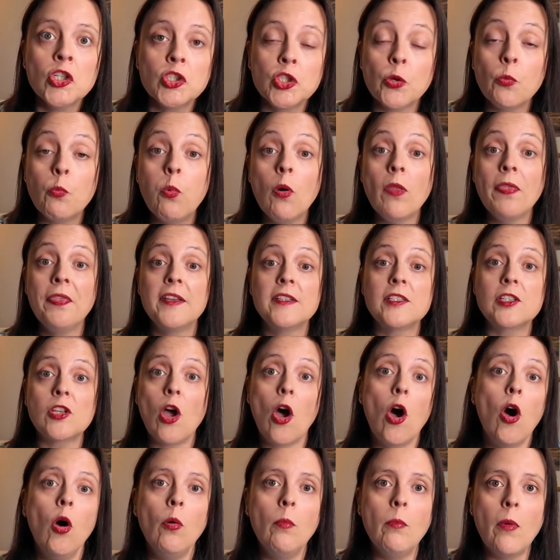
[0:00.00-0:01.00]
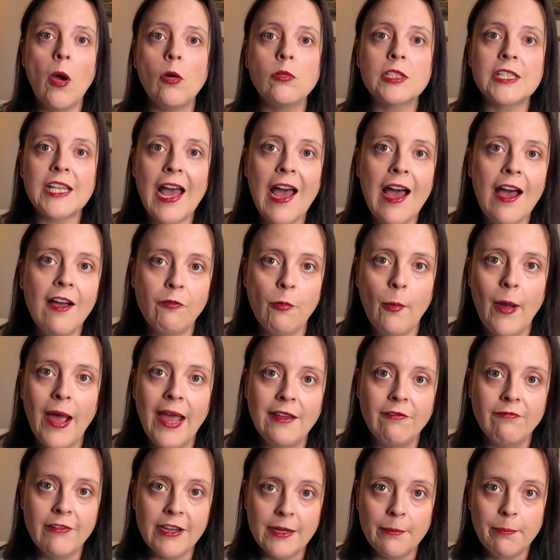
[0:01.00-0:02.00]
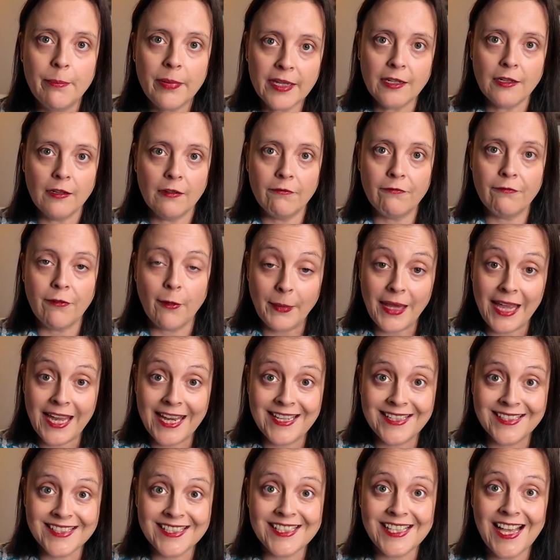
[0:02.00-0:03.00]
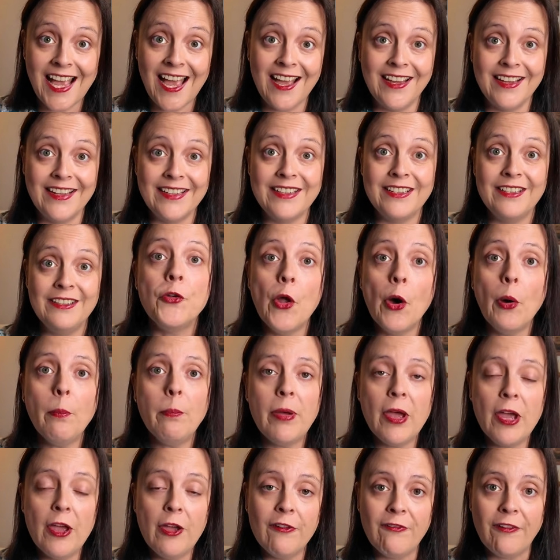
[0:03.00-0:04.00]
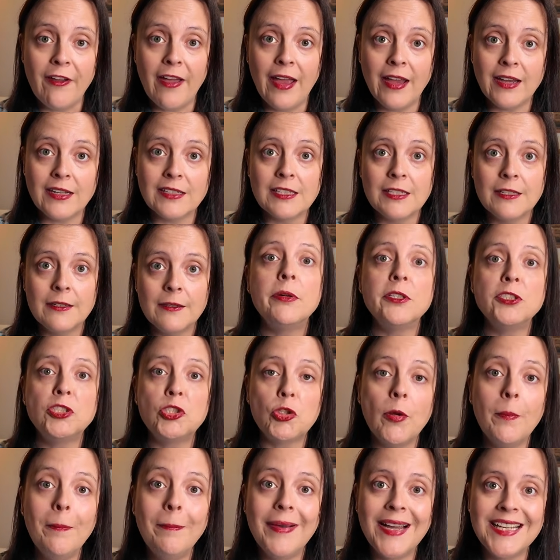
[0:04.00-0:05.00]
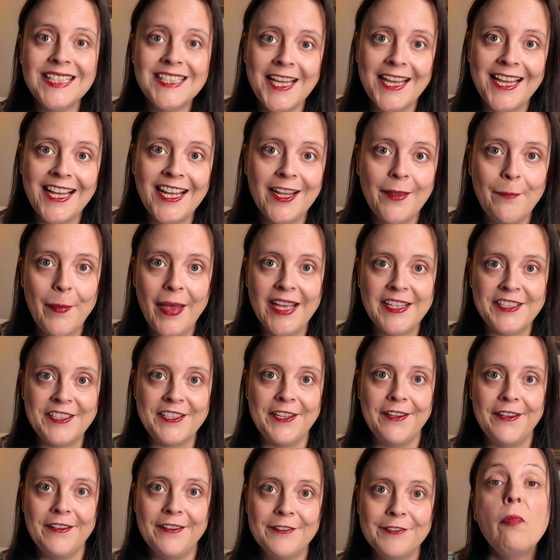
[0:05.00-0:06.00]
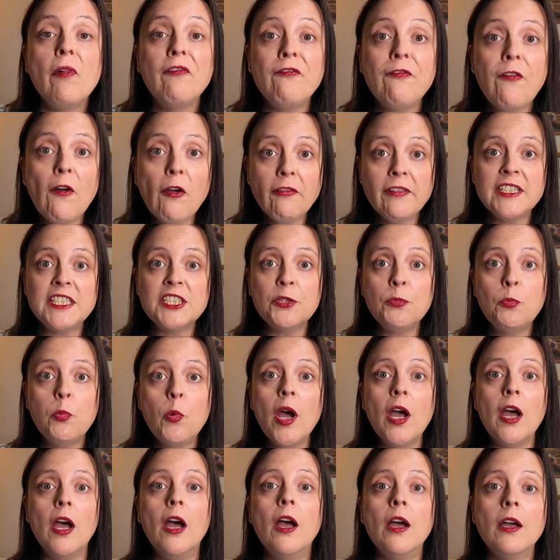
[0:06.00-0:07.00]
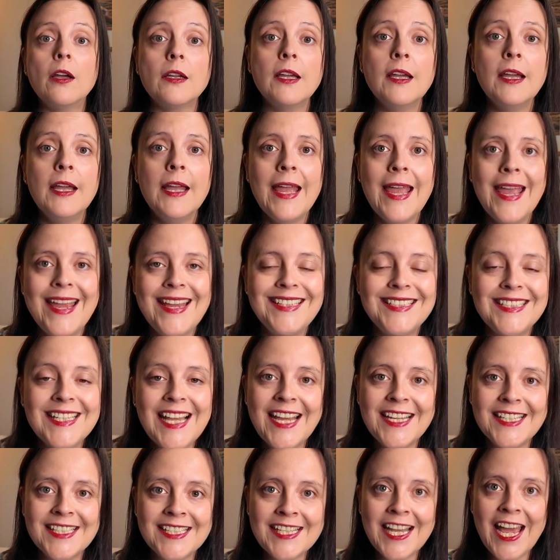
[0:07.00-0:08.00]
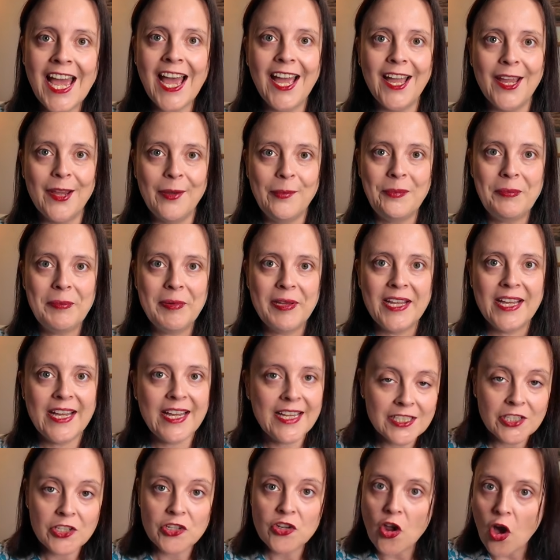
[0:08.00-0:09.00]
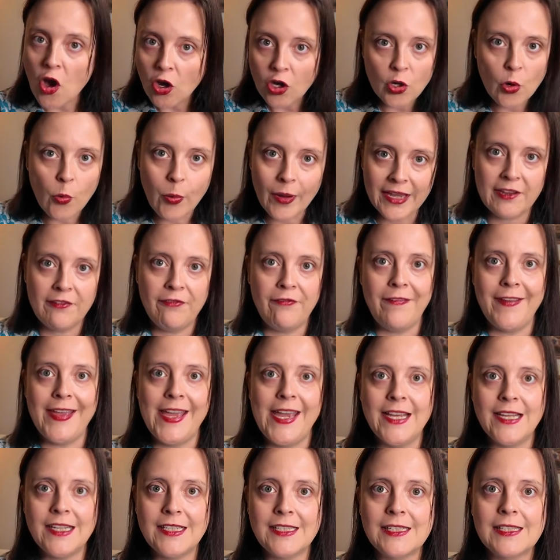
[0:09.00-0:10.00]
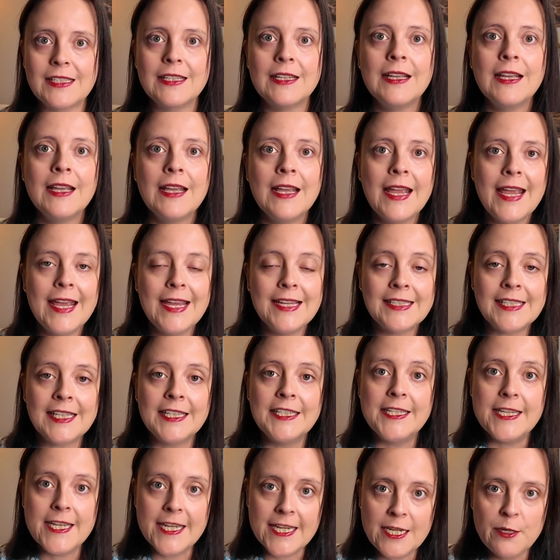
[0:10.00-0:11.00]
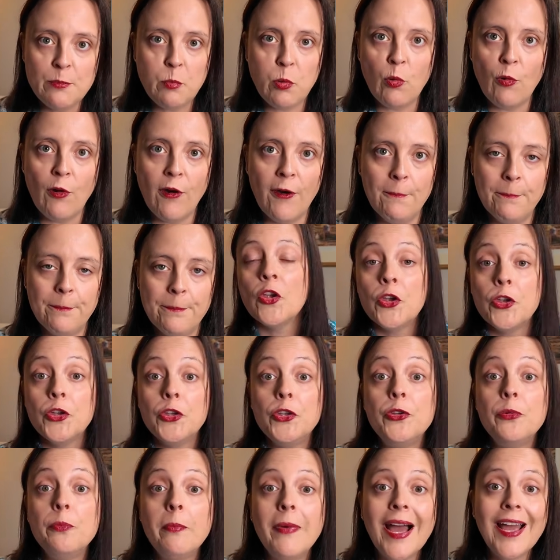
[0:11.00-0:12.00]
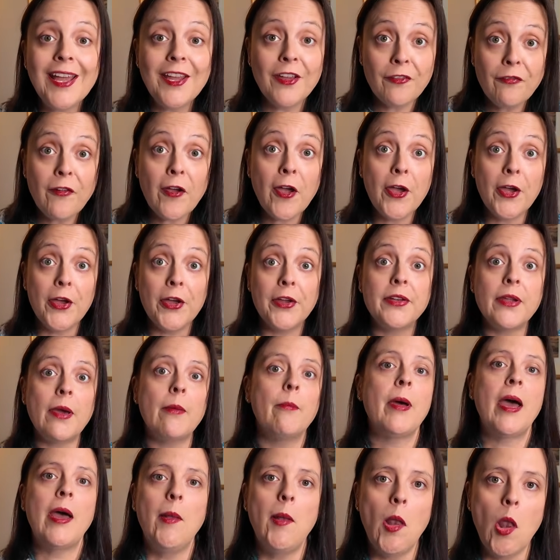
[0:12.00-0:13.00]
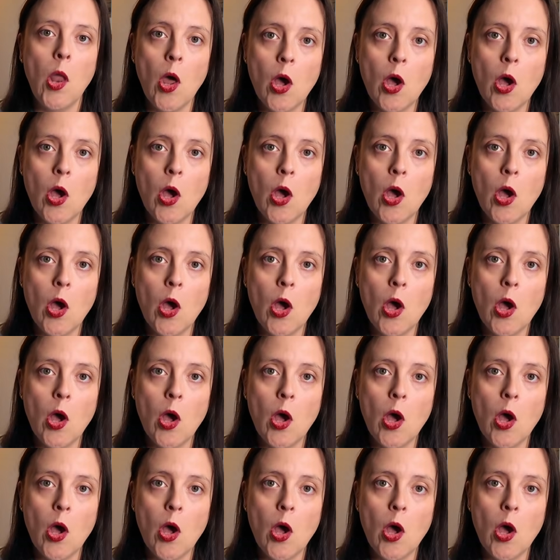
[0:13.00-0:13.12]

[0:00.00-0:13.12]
to one that's almost halfway rebuilt from the inside. Not perfect, but dramatically better. But for it to work, it takes time. It's not a quick fix. It's a deep one. You might have heard about